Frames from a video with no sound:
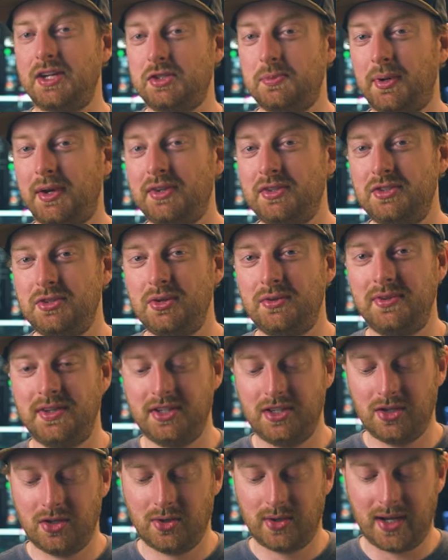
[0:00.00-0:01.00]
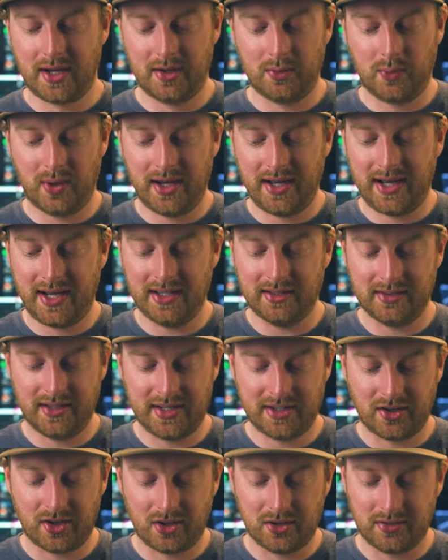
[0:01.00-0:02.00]
I should probably do a video on why I
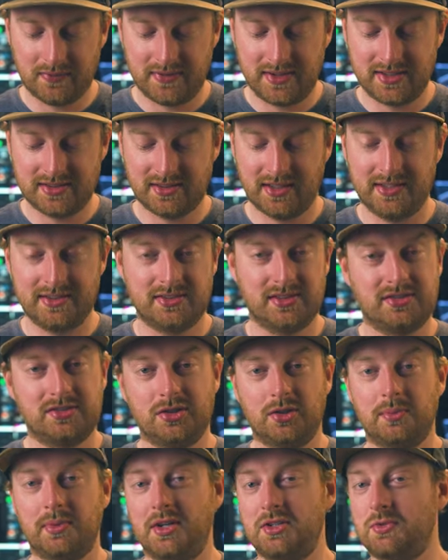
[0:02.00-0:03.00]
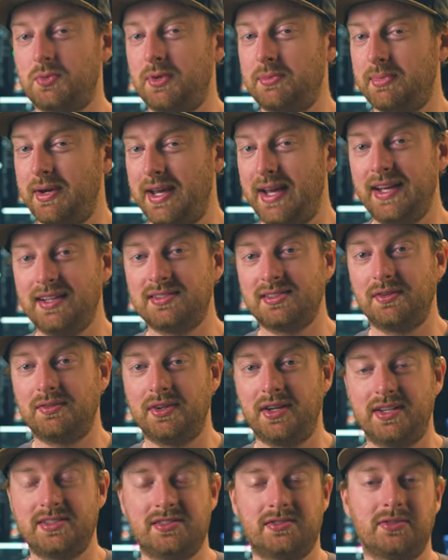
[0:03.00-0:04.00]
like all of these lenses so much with my
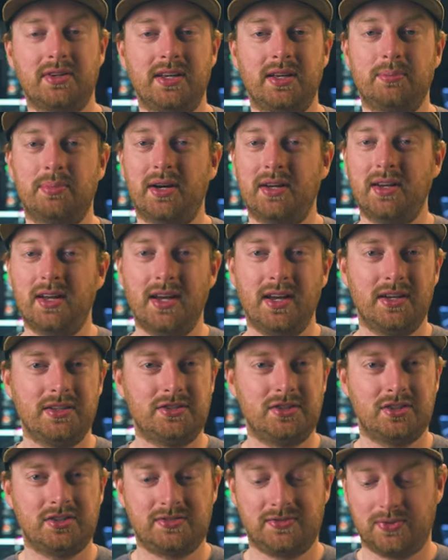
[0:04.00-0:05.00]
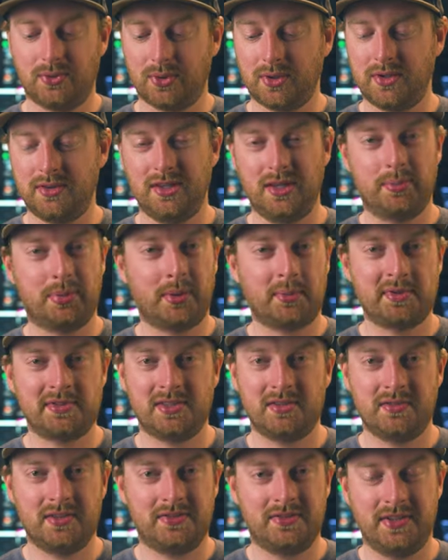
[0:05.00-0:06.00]
a7S III, but just for the purpose
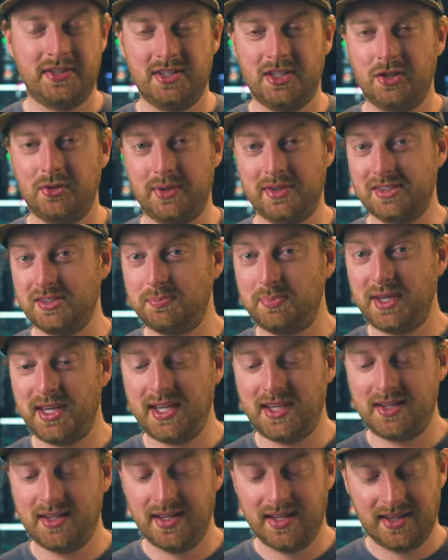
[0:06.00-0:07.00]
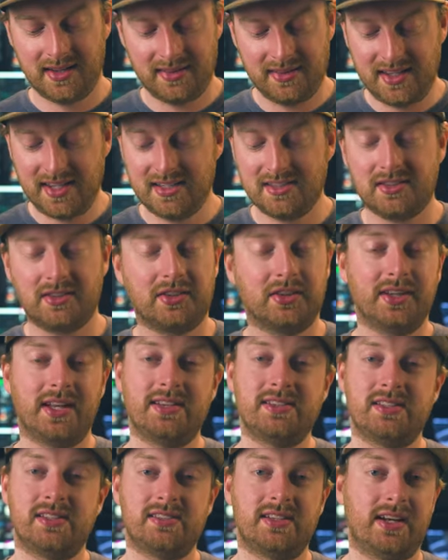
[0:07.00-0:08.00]
of this video and speed, these are the
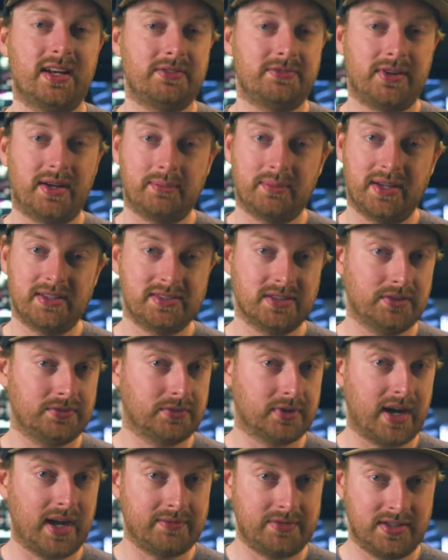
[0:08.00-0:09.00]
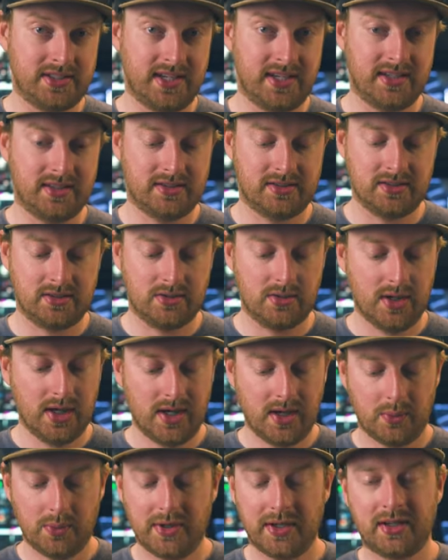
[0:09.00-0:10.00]
lenses that I find myself gravitating to
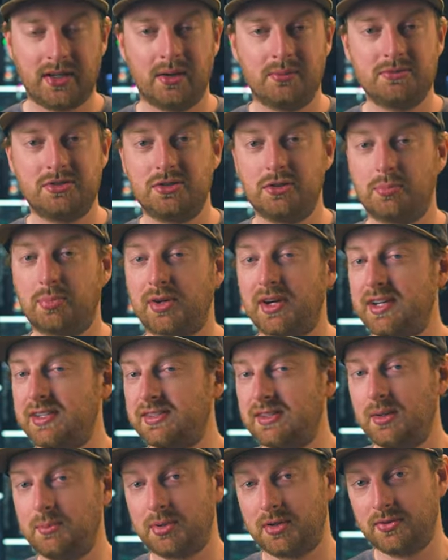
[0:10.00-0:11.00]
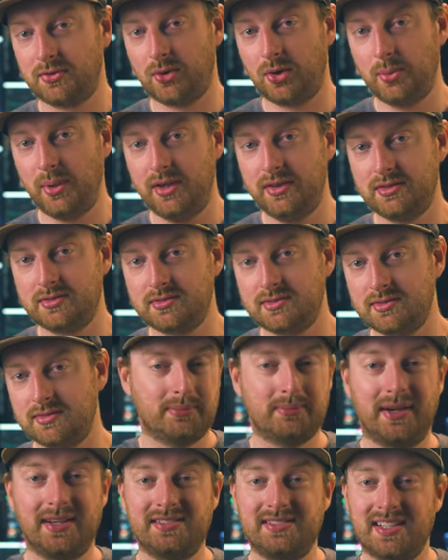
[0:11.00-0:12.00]
when it comes to price and performance.
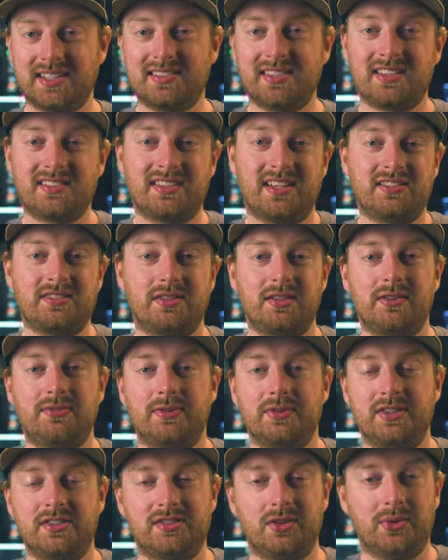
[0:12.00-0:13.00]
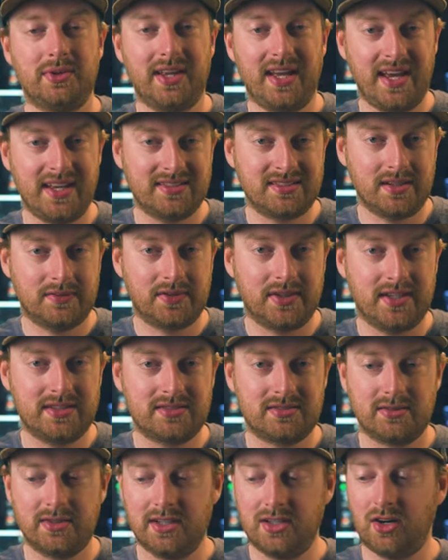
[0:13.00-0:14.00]
My six accessory for the Sony
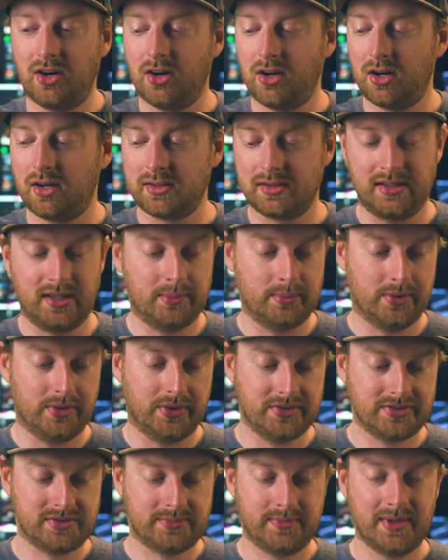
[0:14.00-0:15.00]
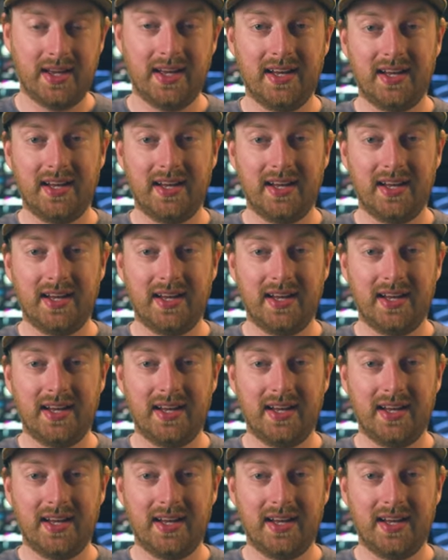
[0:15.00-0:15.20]
a7S III are gimbals.